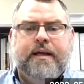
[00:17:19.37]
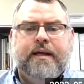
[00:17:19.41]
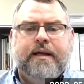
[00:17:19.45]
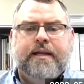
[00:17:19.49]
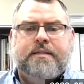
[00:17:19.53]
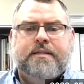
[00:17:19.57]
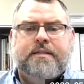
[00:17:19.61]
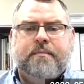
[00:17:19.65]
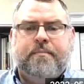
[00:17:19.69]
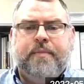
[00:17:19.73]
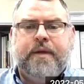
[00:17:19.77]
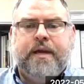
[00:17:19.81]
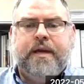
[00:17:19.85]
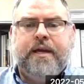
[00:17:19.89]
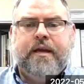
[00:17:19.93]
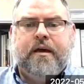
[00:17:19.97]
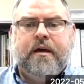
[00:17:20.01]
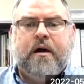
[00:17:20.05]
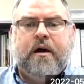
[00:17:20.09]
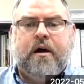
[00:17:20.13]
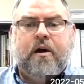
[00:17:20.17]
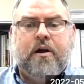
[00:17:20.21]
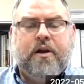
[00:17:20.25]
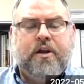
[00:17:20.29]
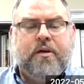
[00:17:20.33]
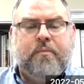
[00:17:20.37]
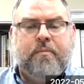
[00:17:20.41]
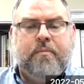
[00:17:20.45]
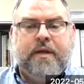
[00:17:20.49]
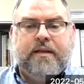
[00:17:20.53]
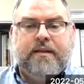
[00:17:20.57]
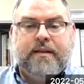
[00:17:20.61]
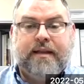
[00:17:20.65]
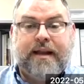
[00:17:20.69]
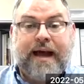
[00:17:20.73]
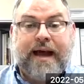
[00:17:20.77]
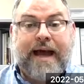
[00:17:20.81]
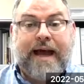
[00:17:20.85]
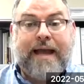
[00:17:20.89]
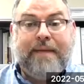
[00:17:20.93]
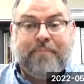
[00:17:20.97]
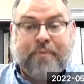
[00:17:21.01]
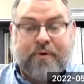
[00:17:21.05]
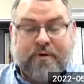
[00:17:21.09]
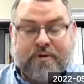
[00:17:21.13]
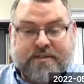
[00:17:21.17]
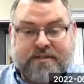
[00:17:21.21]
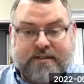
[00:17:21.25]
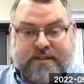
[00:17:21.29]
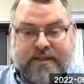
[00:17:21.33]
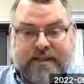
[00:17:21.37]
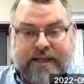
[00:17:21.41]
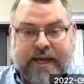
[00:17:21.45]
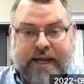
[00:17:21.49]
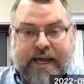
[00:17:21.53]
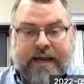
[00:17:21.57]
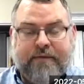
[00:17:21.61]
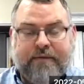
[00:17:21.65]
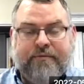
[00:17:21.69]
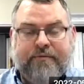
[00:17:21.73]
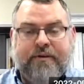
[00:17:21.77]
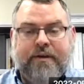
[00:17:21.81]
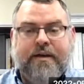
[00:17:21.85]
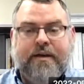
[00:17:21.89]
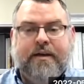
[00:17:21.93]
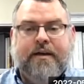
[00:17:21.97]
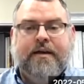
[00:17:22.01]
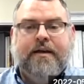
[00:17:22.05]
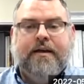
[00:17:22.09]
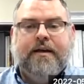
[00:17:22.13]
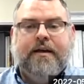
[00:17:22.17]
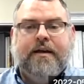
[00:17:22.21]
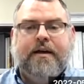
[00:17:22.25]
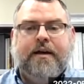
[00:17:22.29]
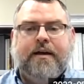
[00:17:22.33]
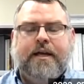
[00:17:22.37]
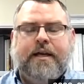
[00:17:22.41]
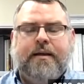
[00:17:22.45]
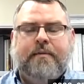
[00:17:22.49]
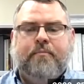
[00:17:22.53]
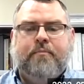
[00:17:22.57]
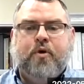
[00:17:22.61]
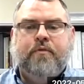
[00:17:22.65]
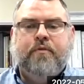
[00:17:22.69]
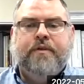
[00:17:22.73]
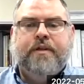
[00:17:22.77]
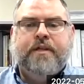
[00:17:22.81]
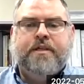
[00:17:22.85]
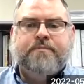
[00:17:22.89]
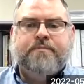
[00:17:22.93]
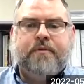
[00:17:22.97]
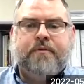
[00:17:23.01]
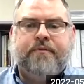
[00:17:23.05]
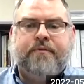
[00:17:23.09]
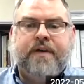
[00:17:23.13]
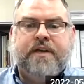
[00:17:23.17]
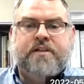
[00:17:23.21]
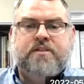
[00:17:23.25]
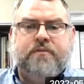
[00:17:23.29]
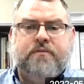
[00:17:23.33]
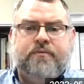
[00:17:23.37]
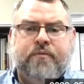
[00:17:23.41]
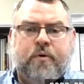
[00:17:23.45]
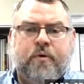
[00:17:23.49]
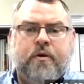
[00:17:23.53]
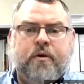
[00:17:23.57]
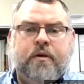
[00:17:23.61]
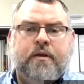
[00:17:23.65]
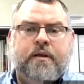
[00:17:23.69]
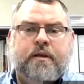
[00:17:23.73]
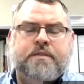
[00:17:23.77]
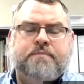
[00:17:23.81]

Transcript: and it's a big argument that I personally have in moving this profession forward,